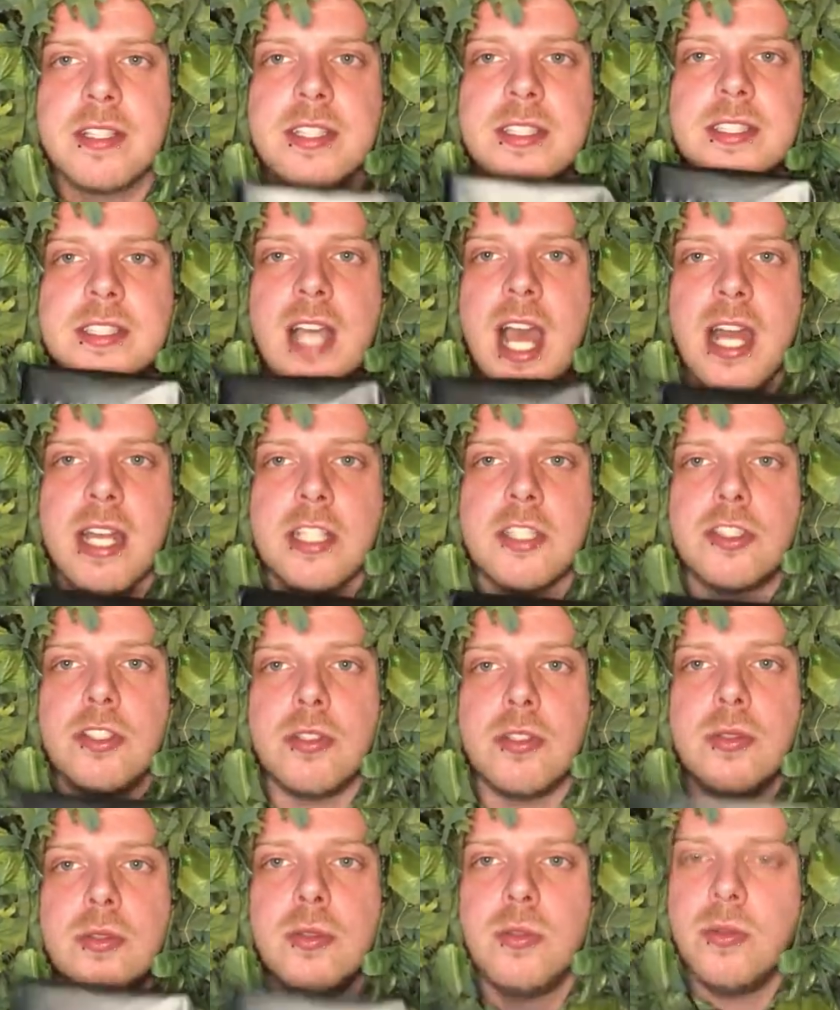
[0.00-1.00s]
decided
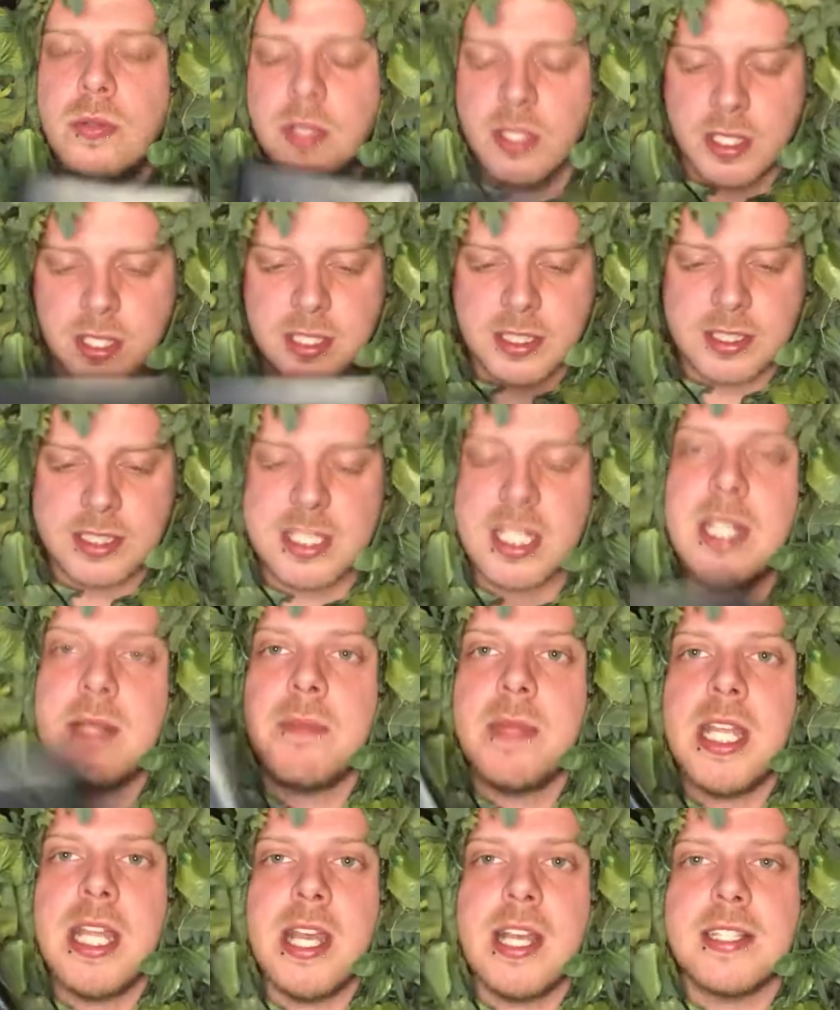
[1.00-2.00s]
to send
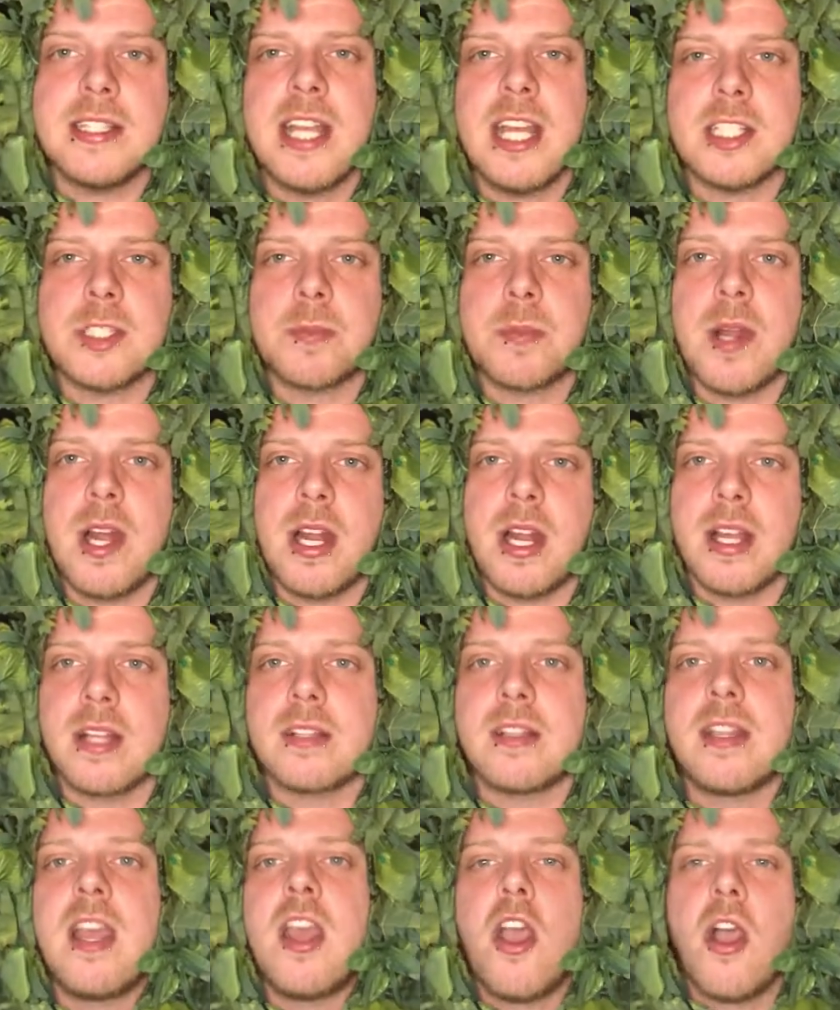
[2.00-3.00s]
me a test product.
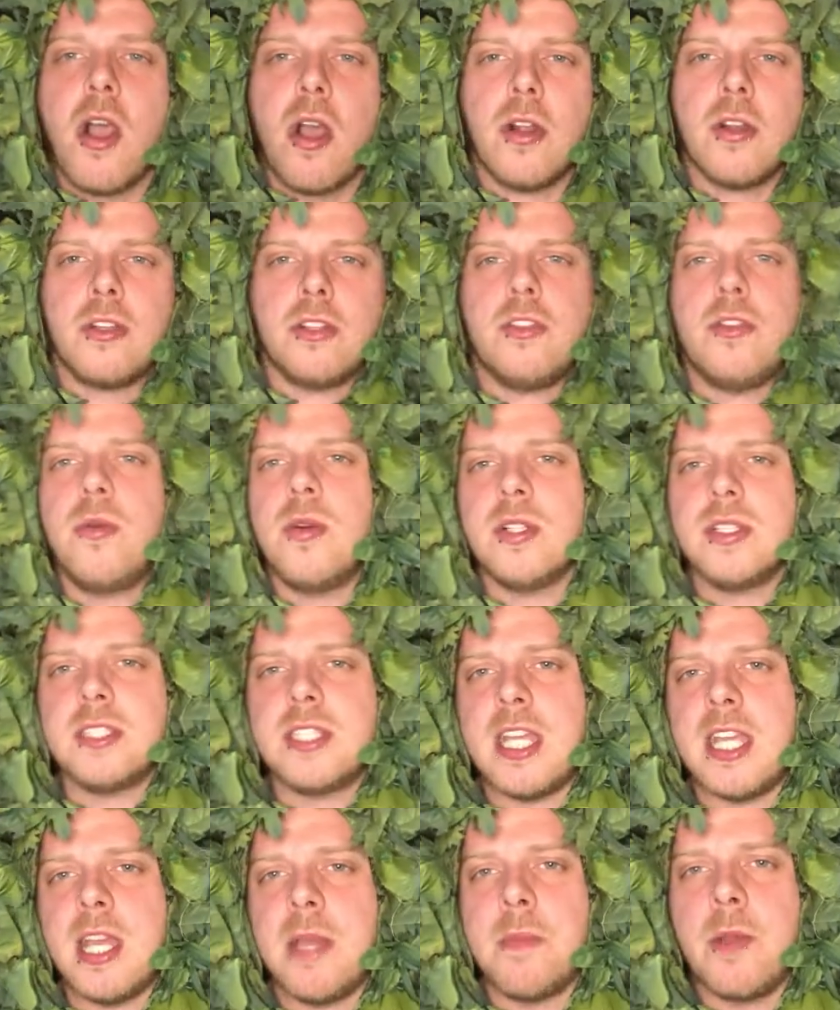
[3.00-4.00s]
Arcturus
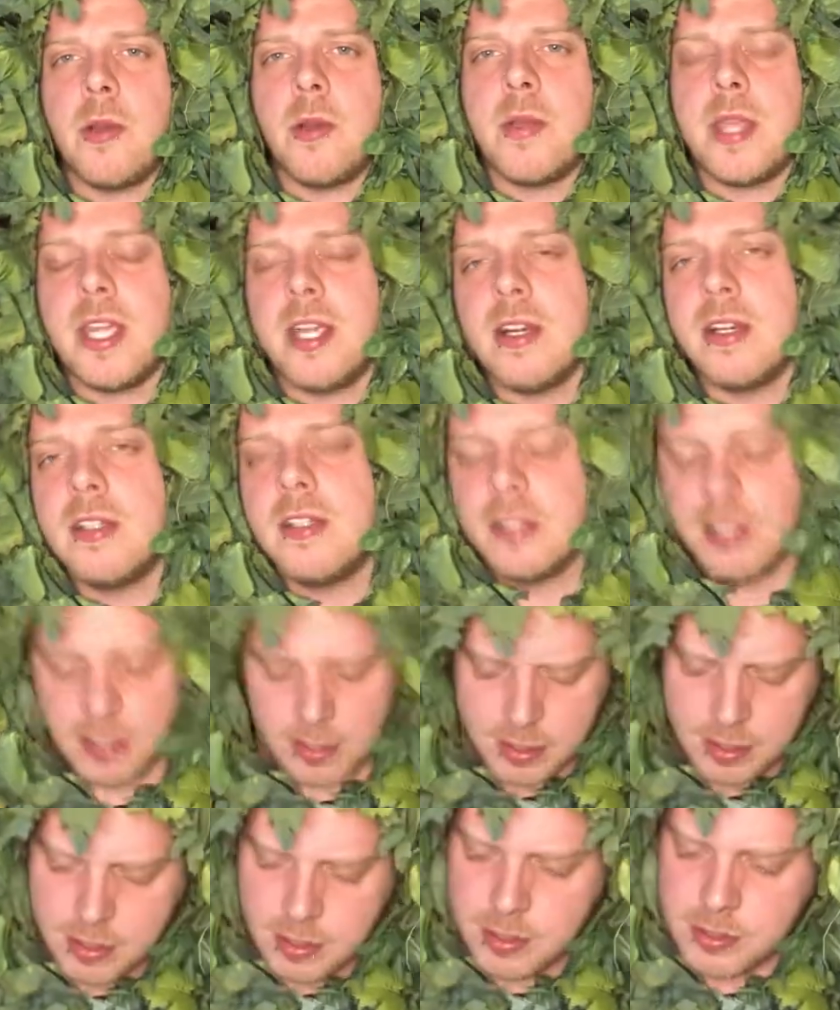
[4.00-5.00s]
camo gear
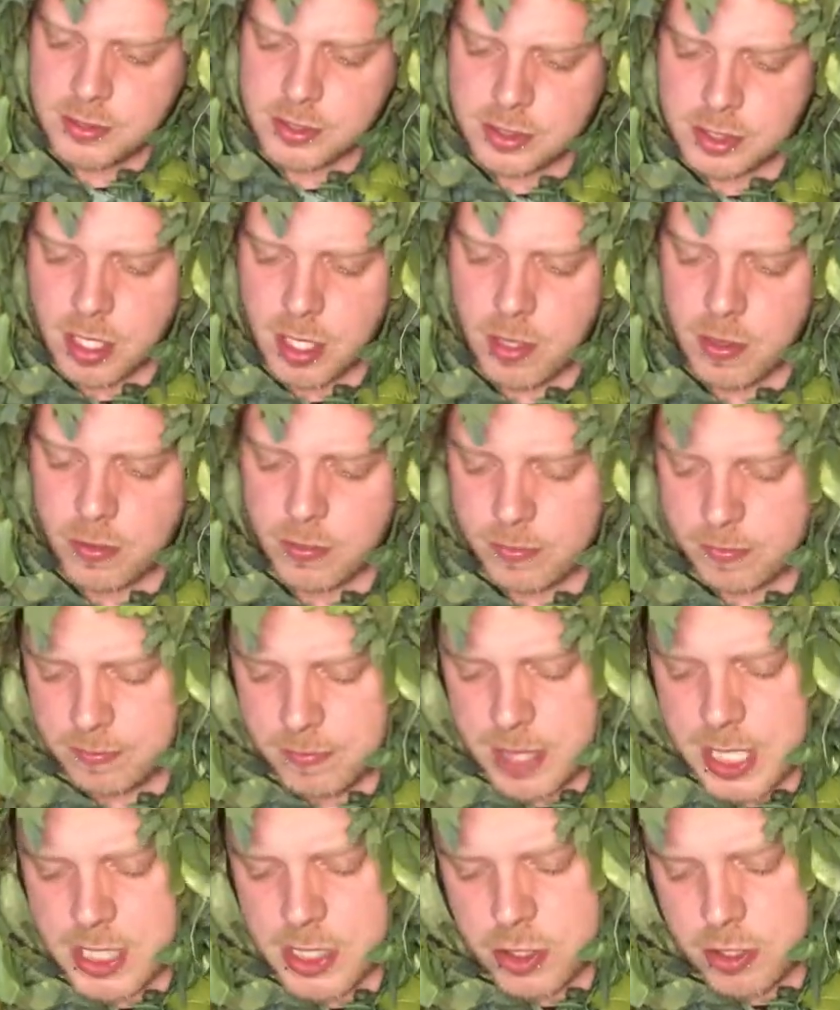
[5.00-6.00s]
so
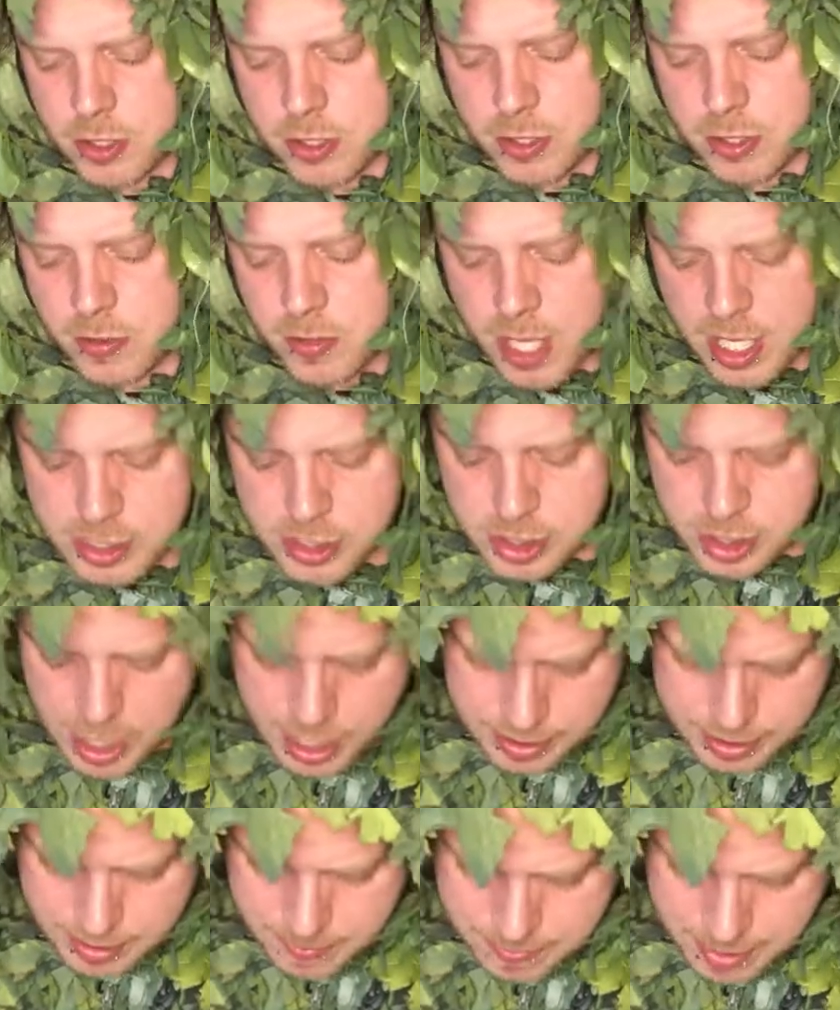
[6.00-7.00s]
make sure you guys
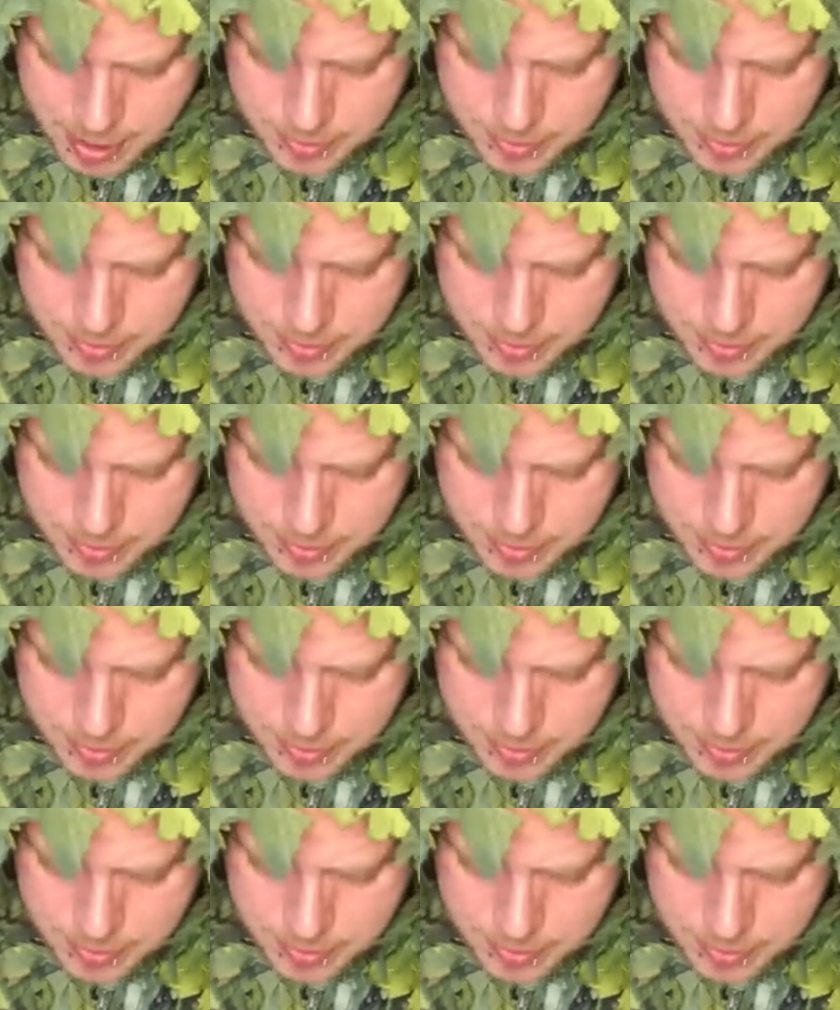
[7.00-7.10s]
check them